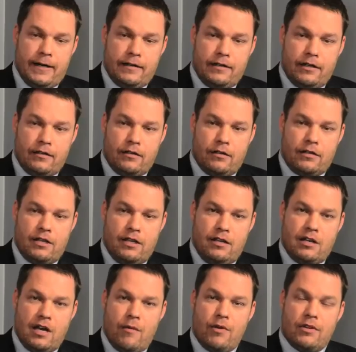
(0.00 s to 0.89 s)
I think the
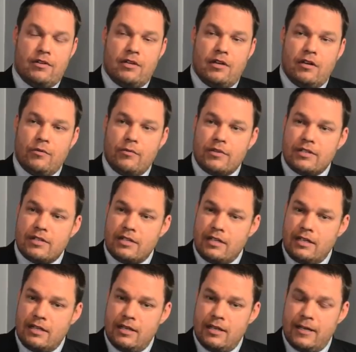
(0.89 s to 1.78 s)
key comment there was
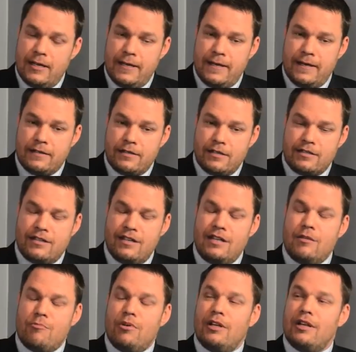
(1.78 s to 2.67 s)
the uh,
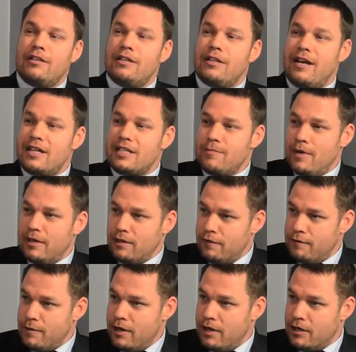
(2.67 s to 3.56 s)
sustainability
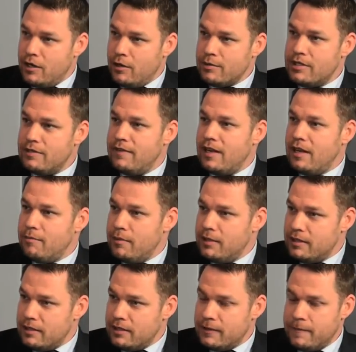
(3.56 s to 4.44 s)
aspect of Molycorp's
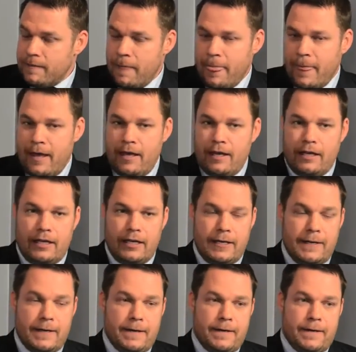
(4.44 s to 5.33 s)
development.
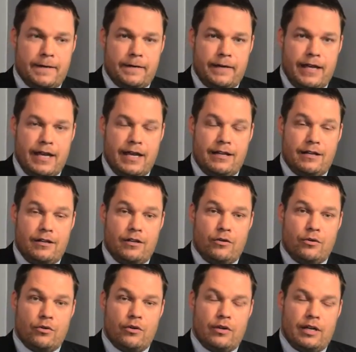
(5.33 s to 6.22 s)
Uh, and
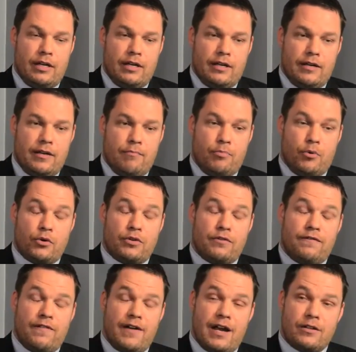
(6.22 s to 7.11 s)
another uh,
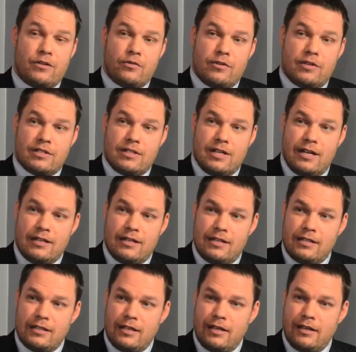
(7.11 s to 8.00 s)
important factor is that
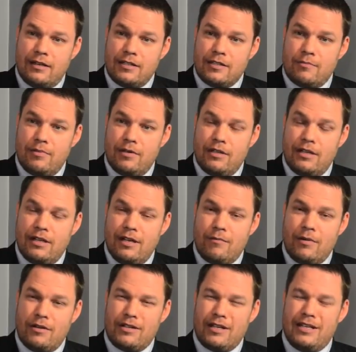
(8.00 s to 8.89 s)
uh, it's been
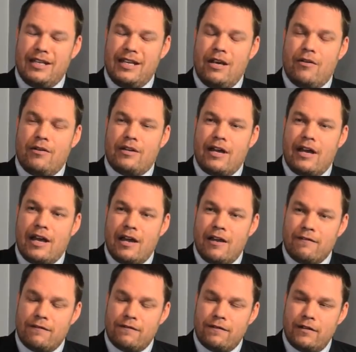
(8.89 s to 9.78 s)
about a year and a
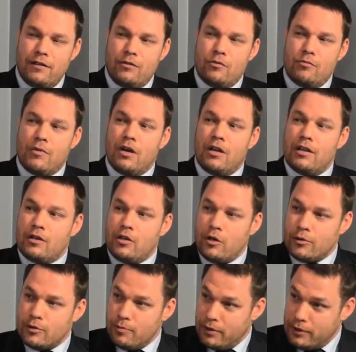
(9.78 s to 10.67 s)
half into
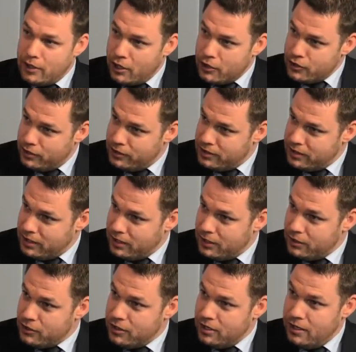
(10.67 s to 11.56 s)
Molycorp's production
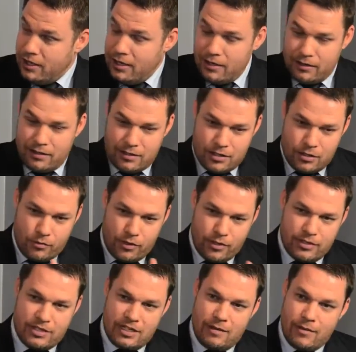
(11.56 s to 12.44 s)
stage. This is
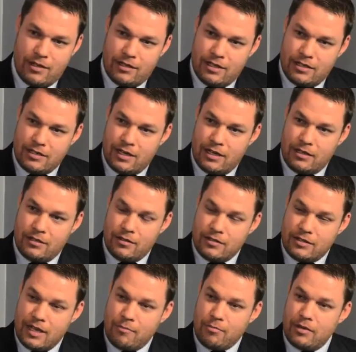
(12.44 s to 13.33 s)
where Siemens decided
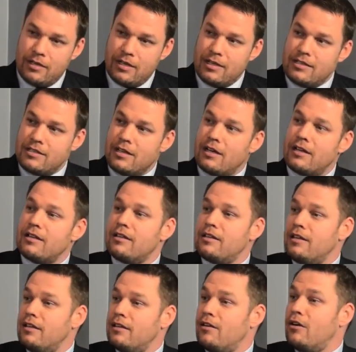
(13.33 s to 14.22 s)
to step in and sign
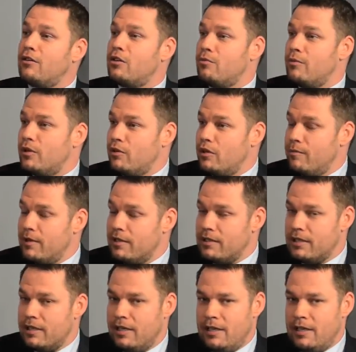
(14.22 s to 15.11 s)
the long-term
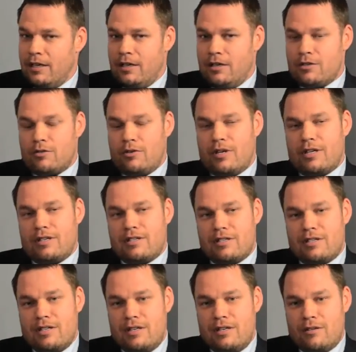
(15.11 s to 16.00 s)
agreement. So you can
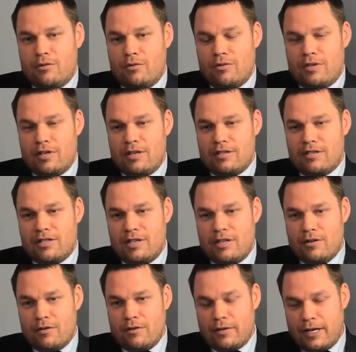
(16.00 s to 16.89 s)
see two things
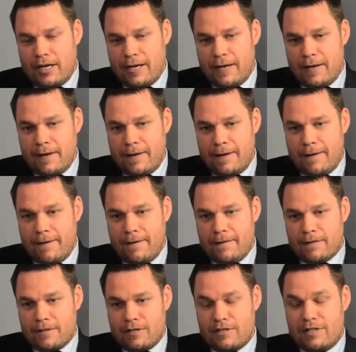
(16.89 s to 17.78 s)
here,
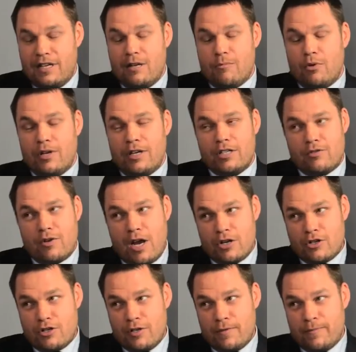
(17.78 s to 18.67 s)
uh, sustainable
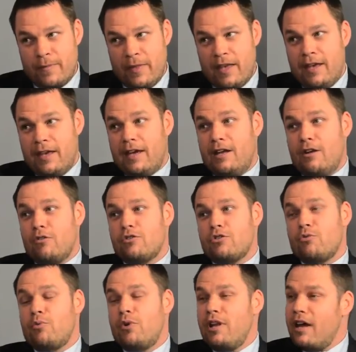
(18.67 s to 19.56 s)
extraction and
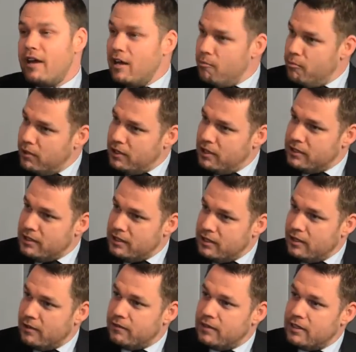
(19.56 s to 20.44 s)
also
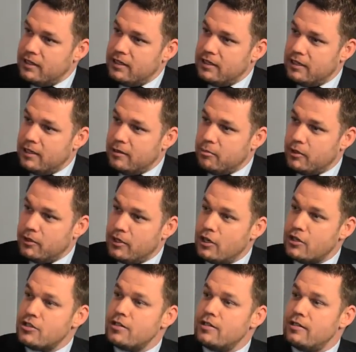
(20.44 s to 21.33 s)
reliability of the uh,
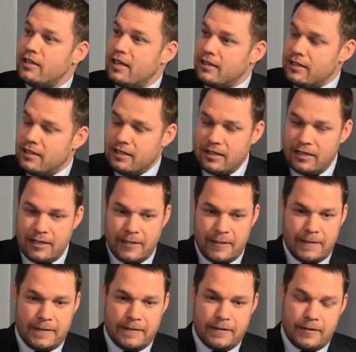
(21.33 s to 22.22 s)
production that the,
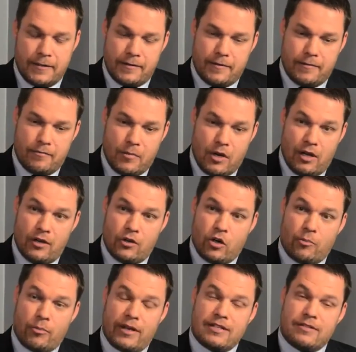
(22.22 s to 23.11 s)
uh,
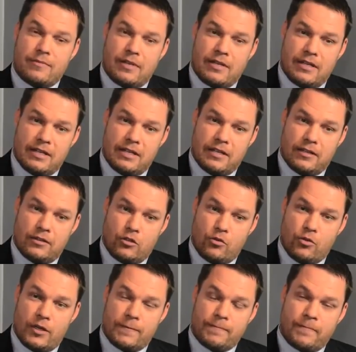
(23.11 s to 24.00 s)
Molycorp has been uh,
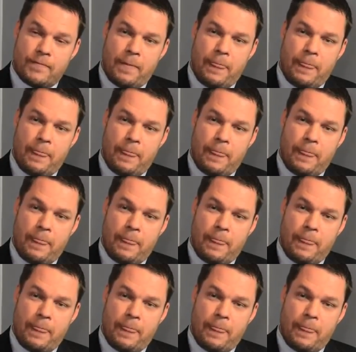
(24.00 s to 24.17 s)
doing.